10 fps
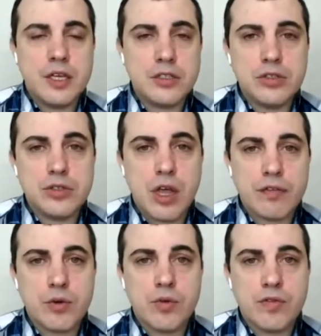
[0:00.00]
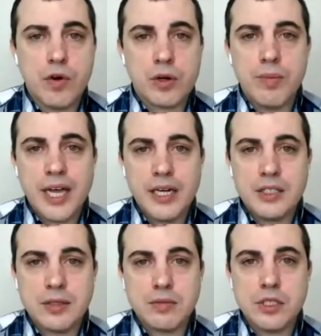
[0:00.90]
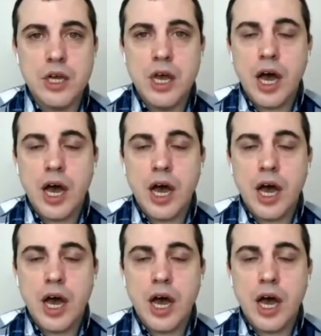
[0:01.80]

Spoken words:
these new soft fork mechanisms,